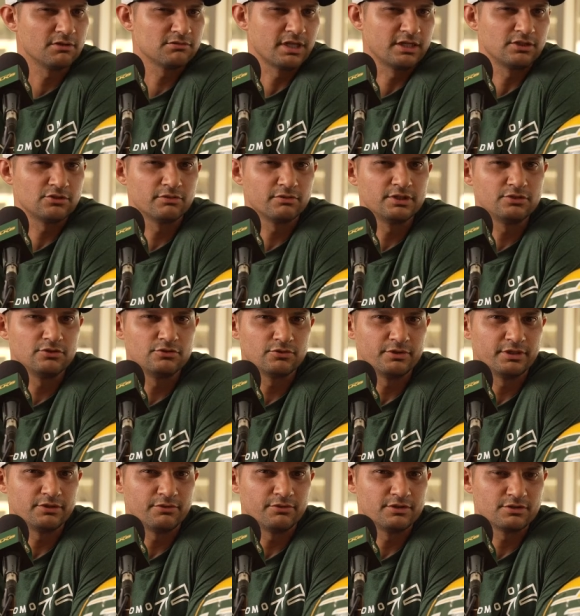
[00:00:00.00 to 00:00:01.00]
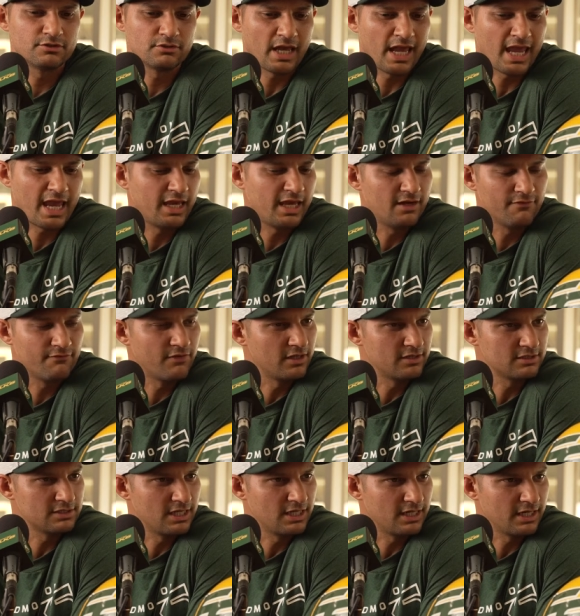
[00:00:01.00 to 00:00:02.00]
I was like 22, 23 years old, I hated
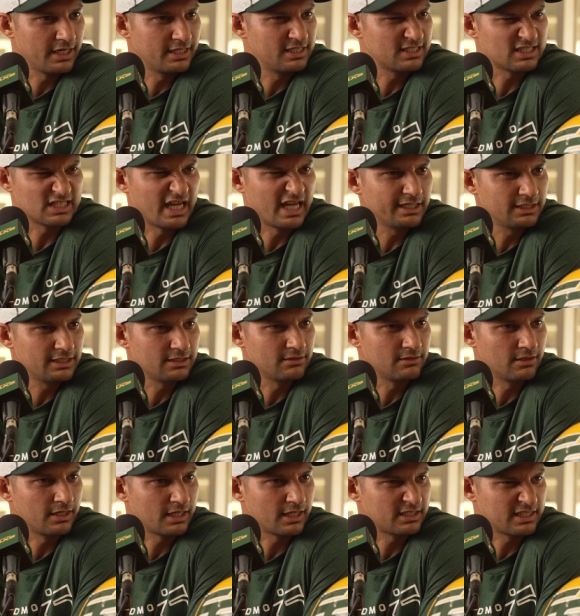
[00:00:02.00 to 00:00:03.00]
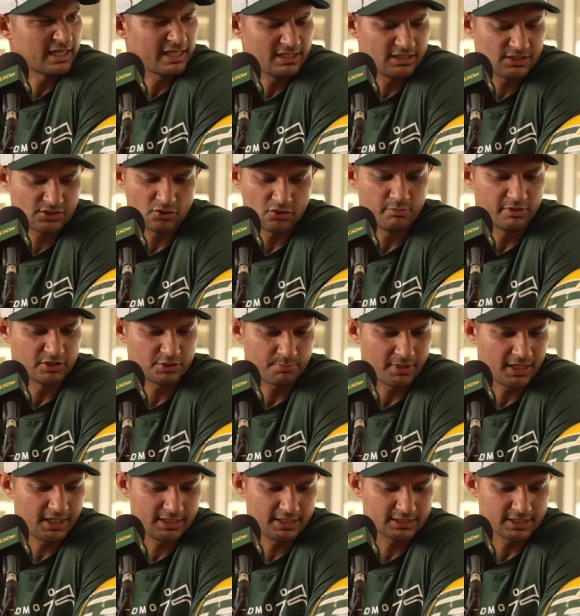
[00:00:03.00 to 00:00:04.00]
Father's Day. I disliked it because I had this so much
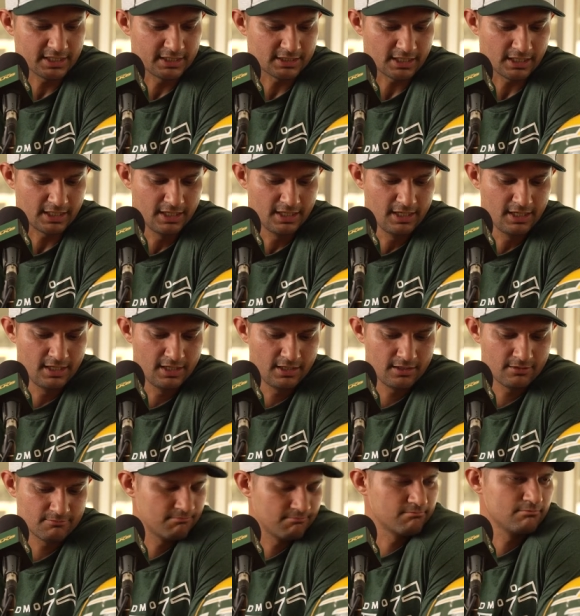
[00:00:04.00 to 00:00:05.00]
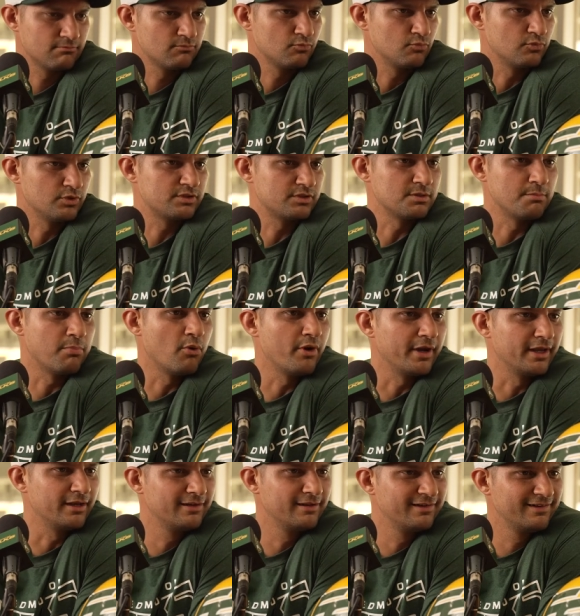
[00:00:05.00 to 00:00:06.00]
pain inside. It's like, what's the
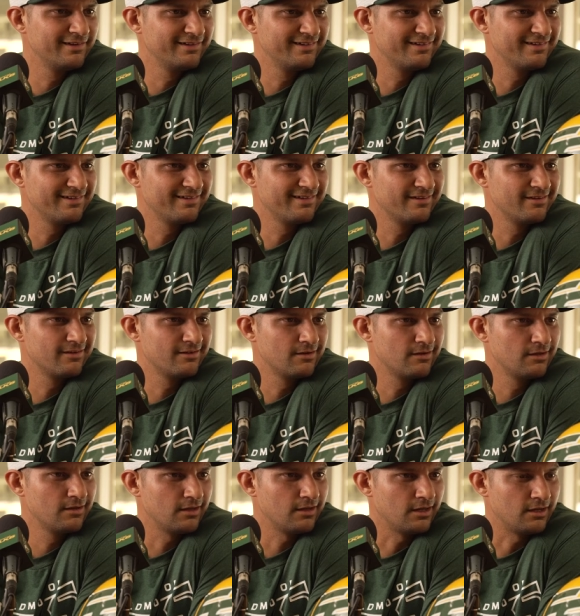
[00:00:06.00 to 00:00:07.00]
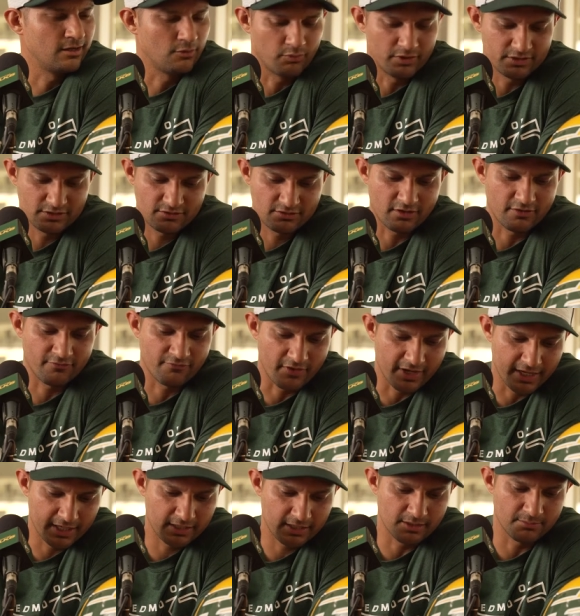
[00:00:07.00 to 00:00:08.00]
point? And it wasn't until
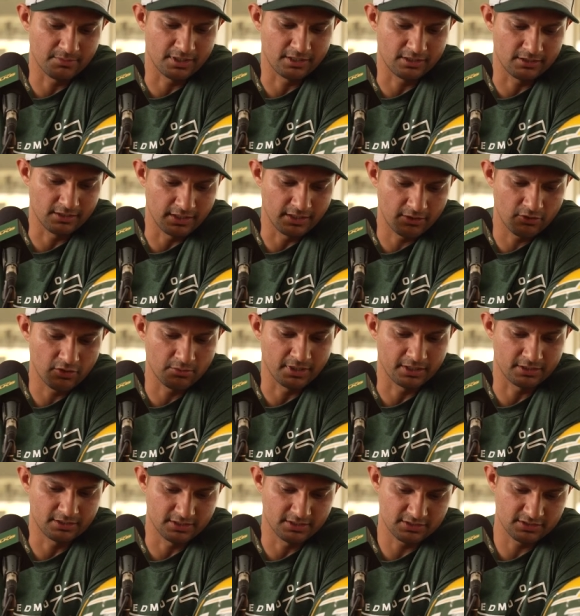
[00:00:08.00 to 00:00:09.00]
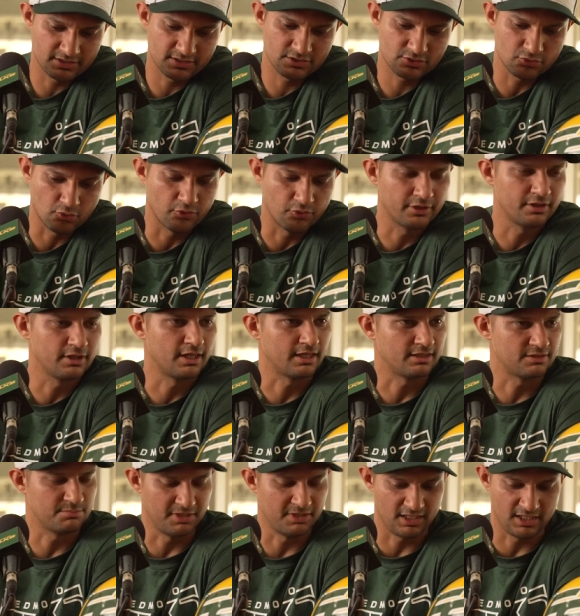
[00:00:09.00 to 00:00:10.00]
I'm like, let it go. I'm like, this is a story
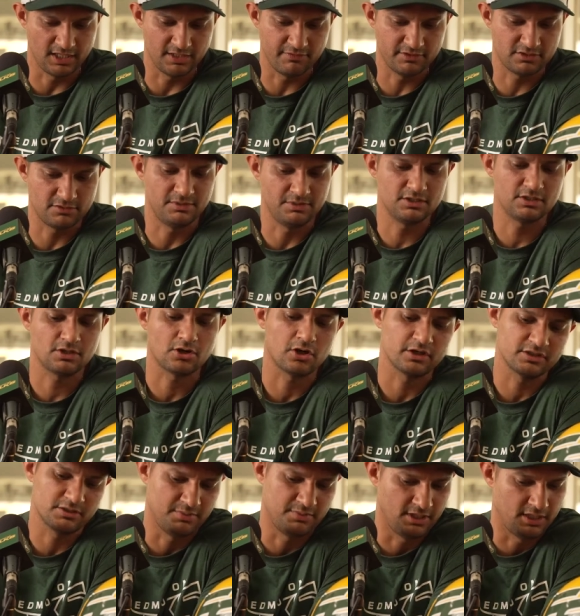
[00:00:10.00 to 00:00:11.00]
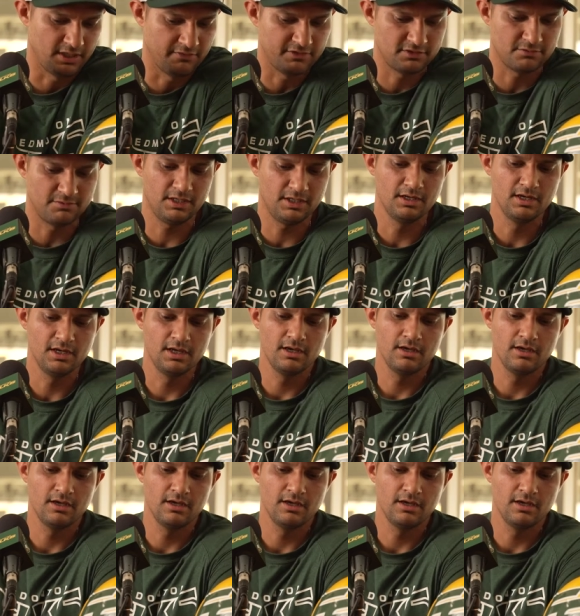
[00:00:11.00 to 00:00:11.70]
that's been given to me. These are the cards that have been given to me.